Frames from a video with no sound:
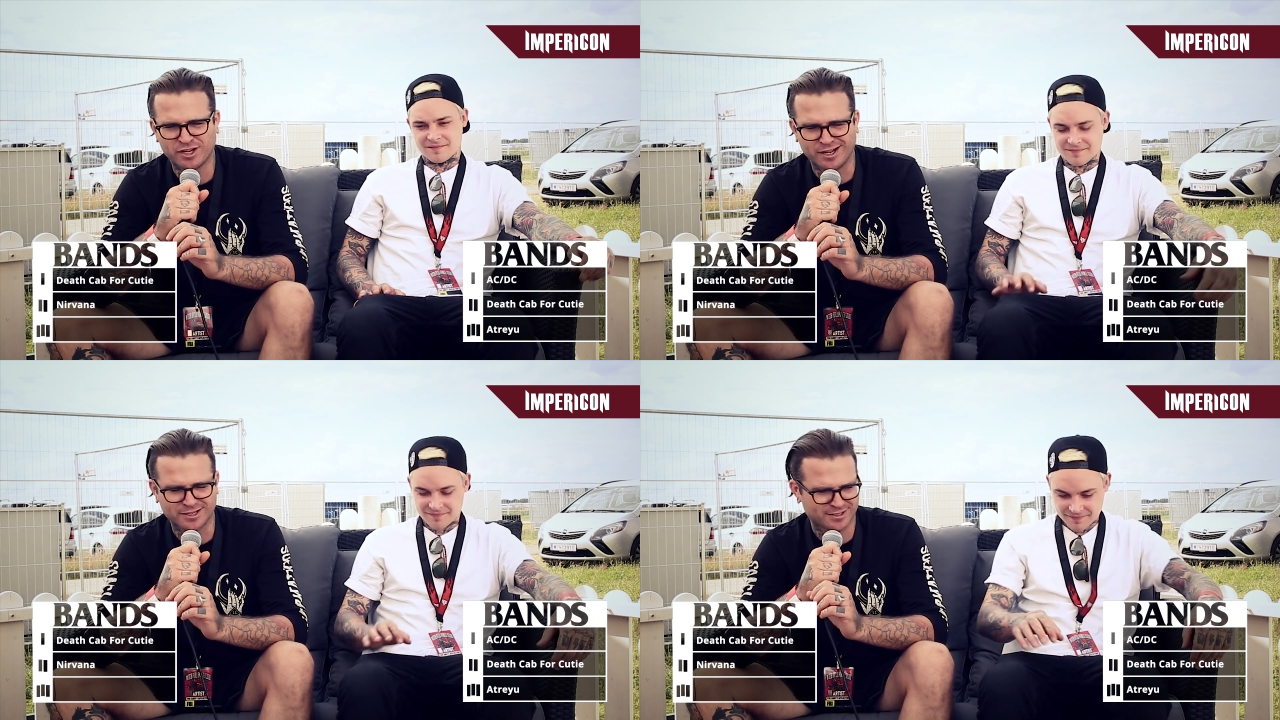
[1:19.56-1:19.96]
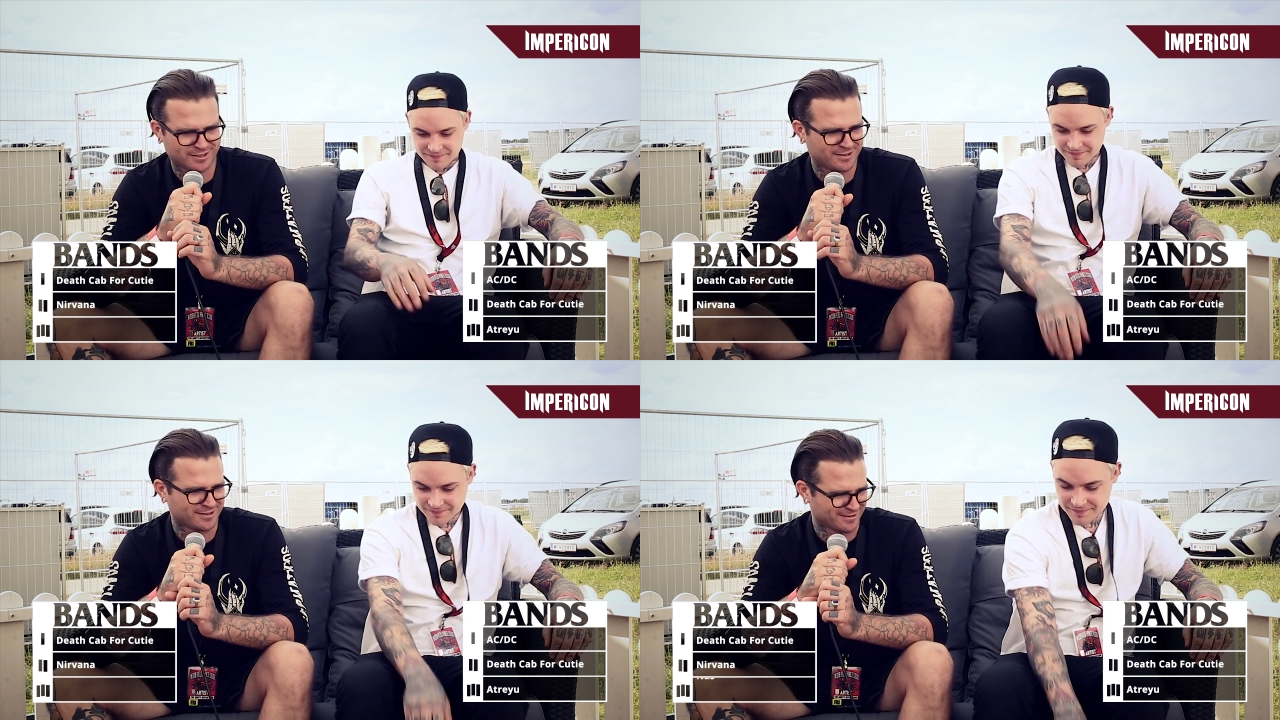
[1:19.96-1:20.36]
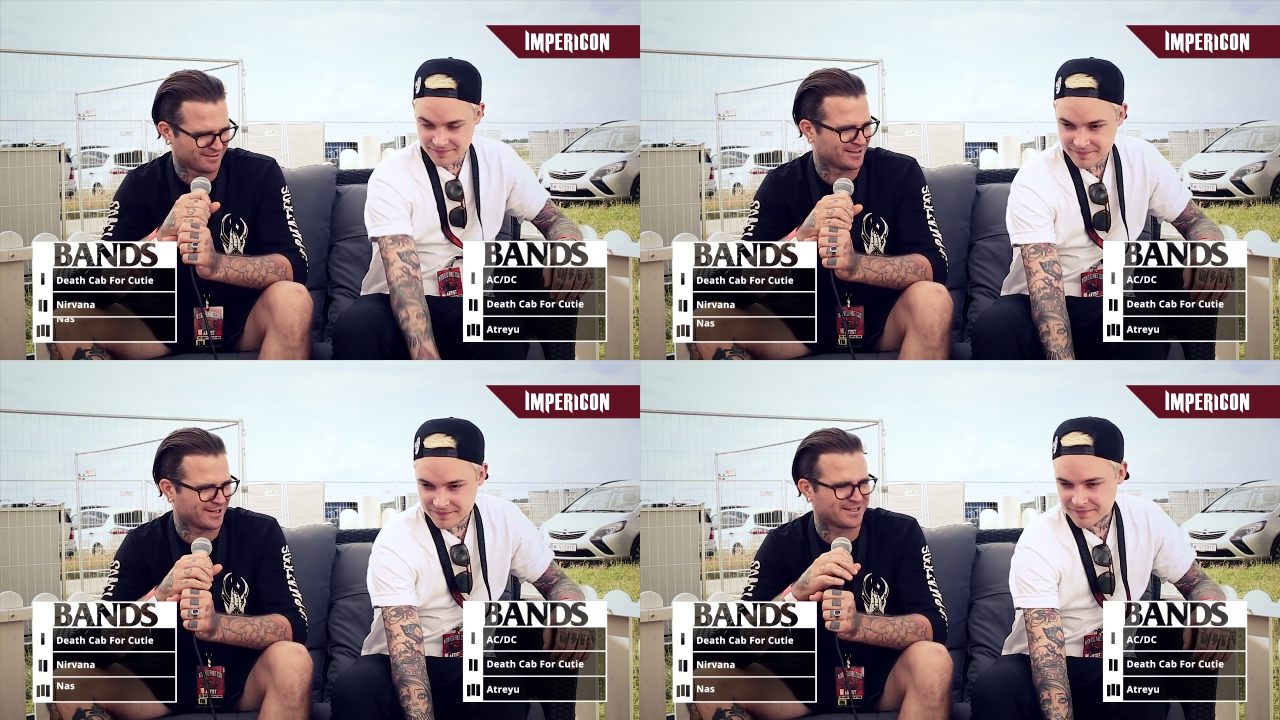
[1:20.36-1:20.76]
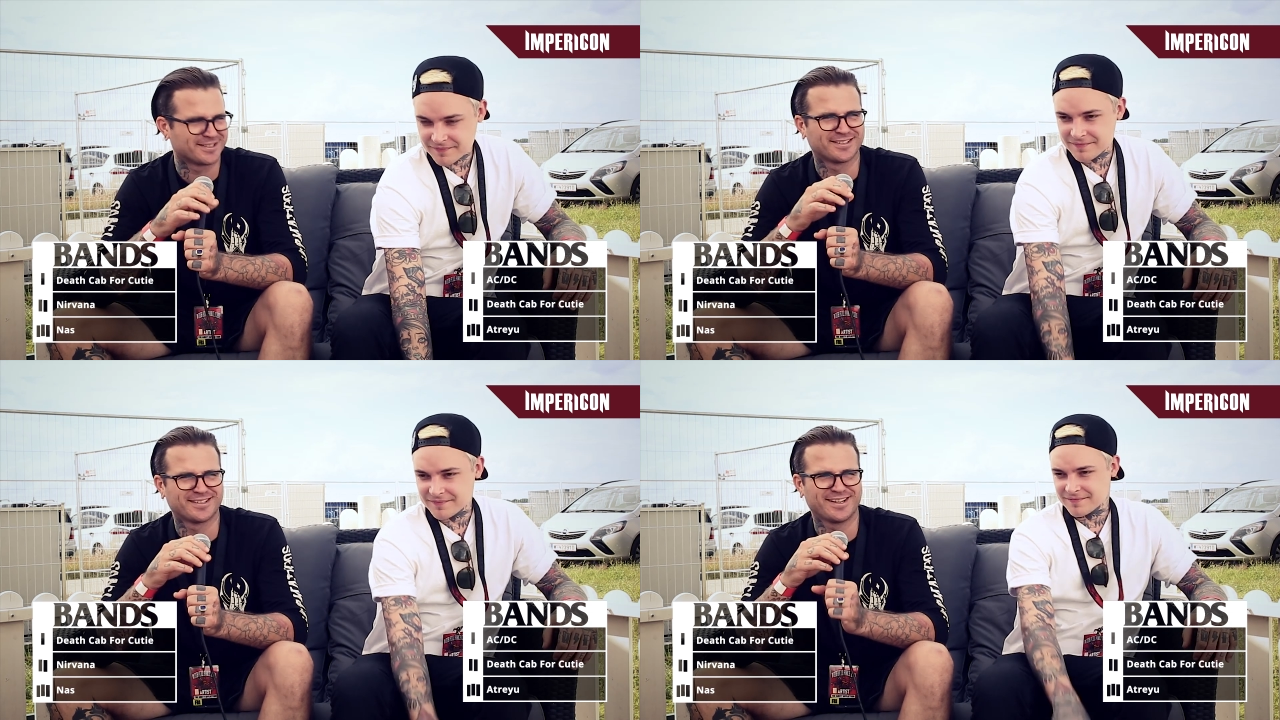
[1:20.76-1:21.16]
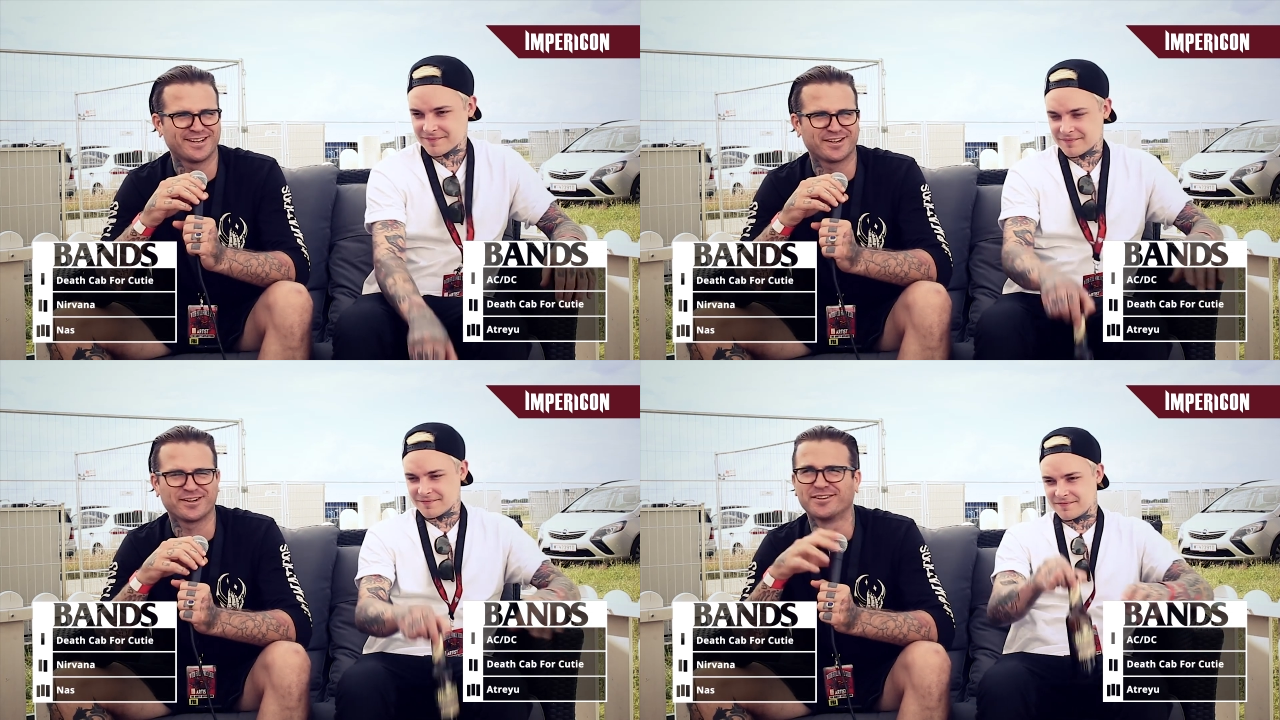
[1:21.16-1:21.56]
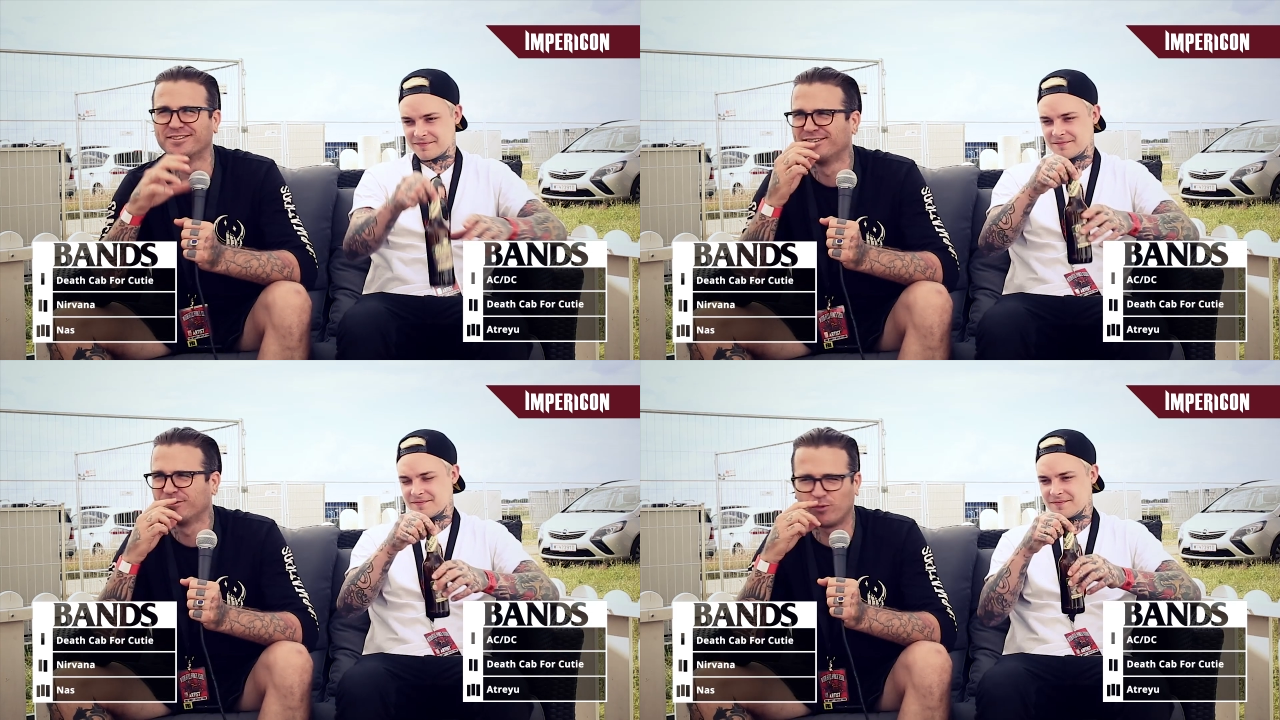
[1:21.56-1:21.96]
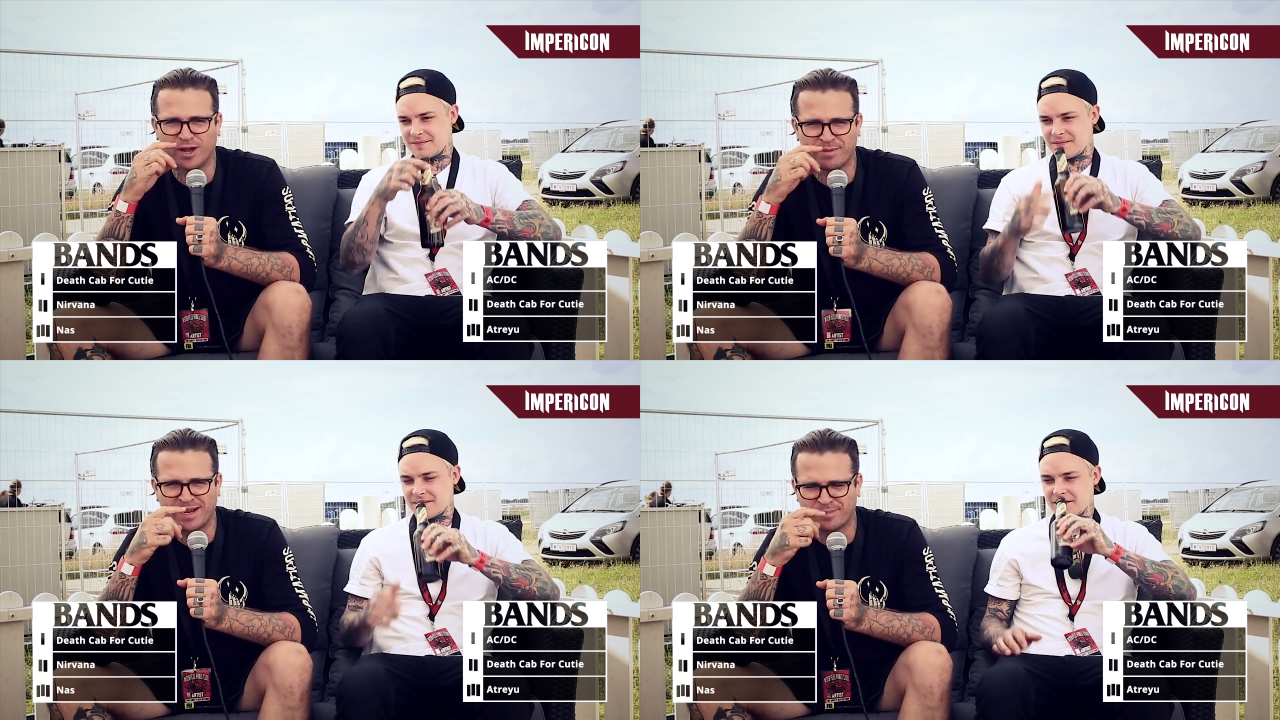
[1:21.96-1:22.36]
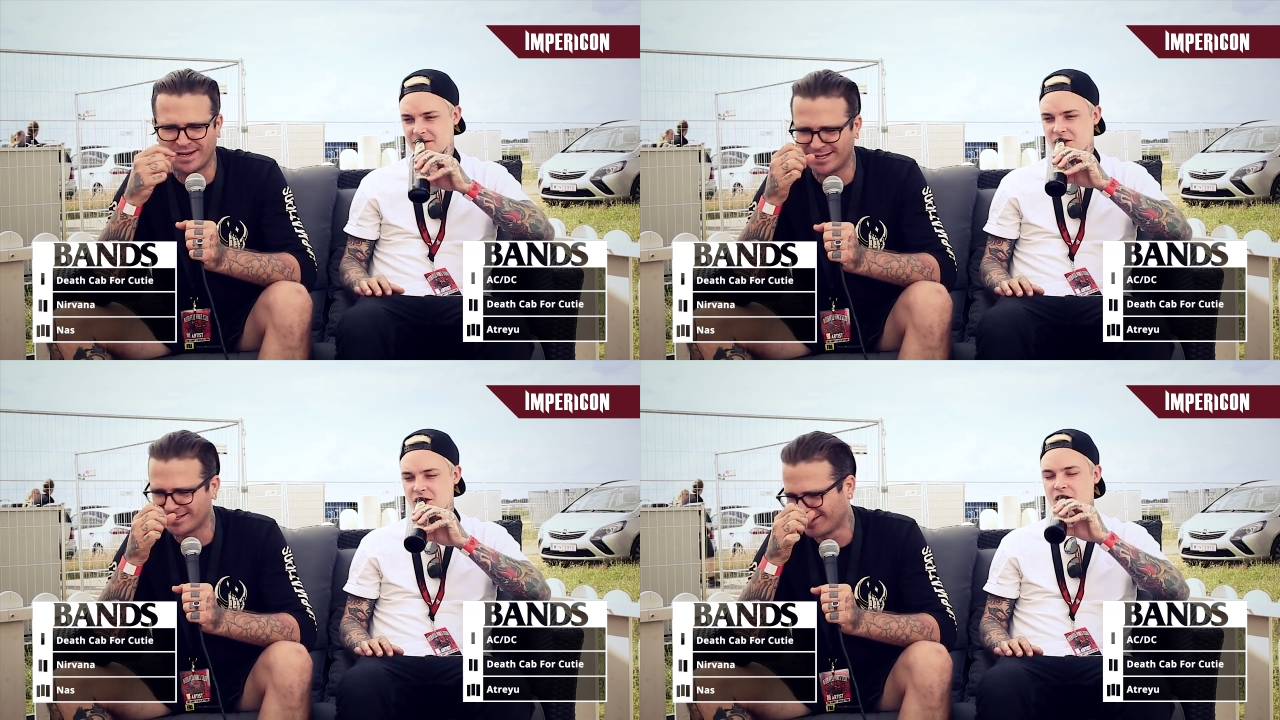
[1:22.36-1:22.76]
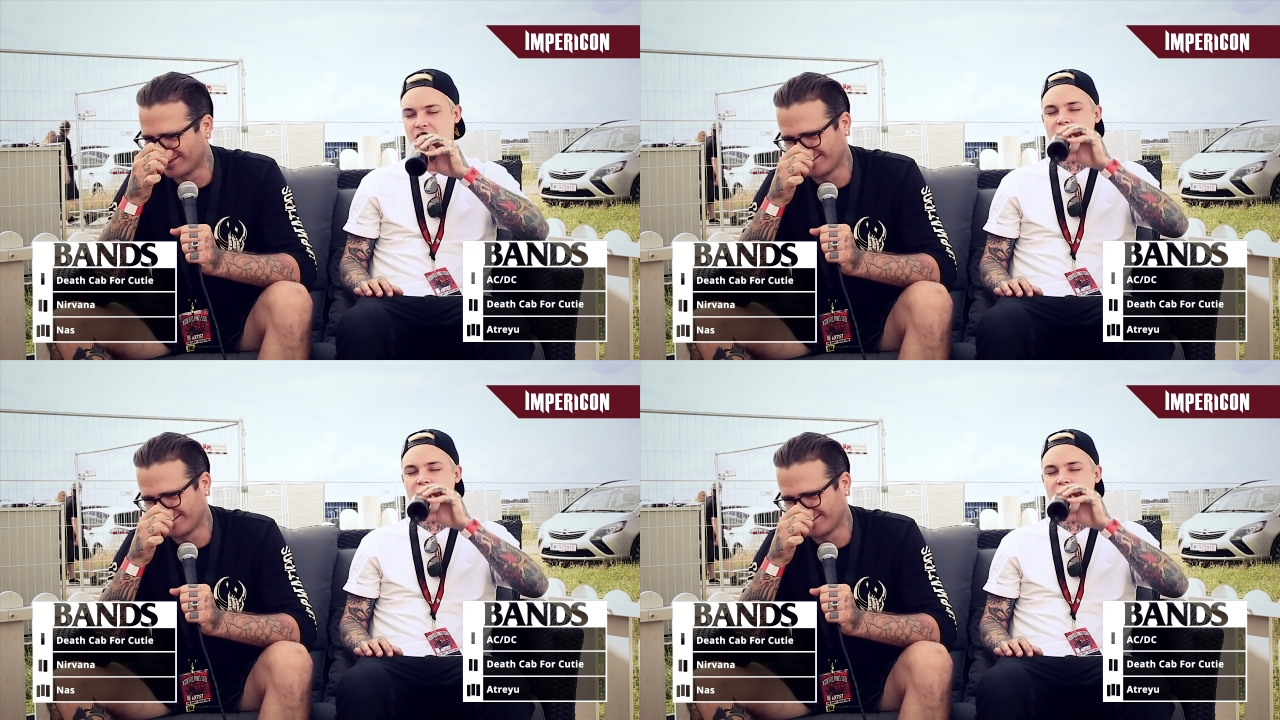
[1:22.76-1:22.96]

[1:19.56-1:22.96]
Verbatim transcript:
Speaker 1: Nas. Yes, there you go. One man band.